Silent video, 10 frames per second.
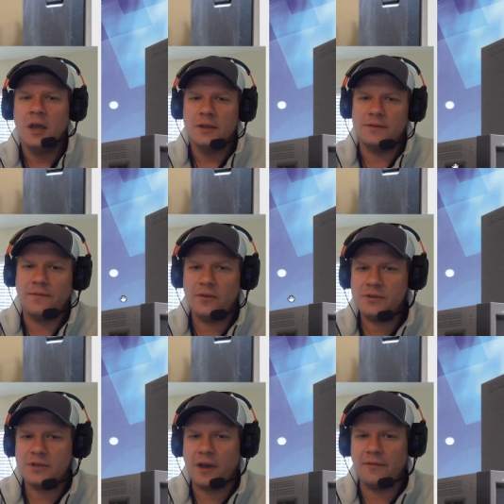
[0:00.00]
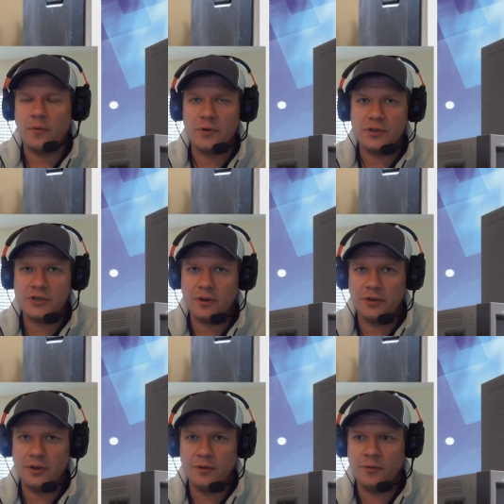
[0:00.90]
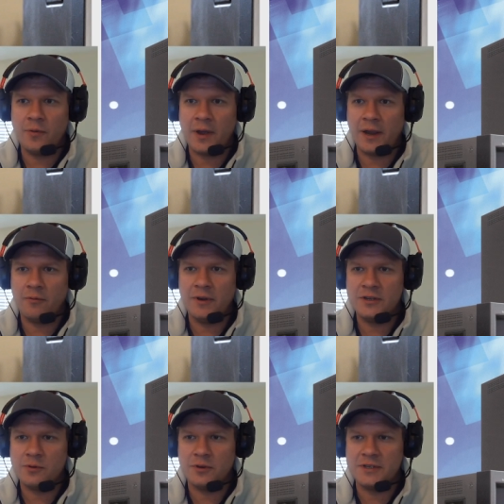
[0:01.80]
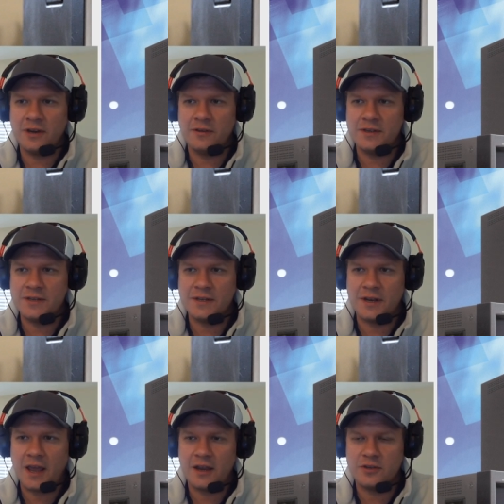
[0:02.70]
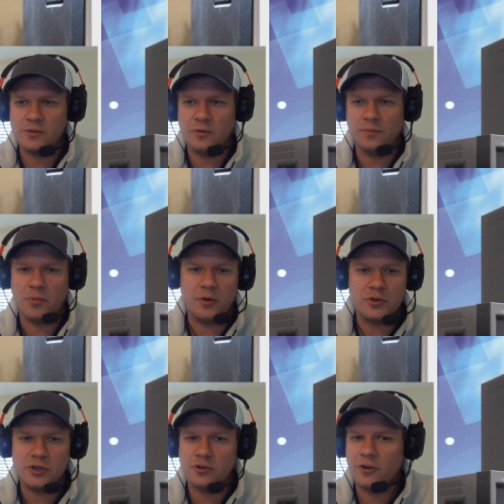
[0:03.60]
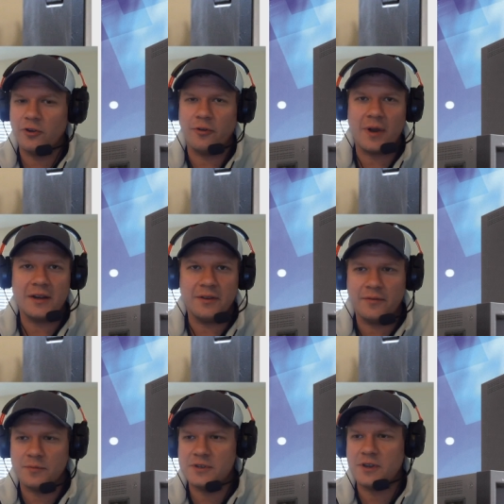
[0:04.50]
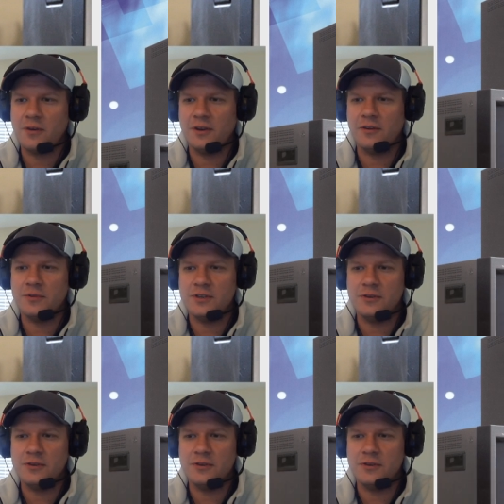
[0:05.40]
So, first off, I want to show you a resource here. This is an actual brochure directly from Sony that was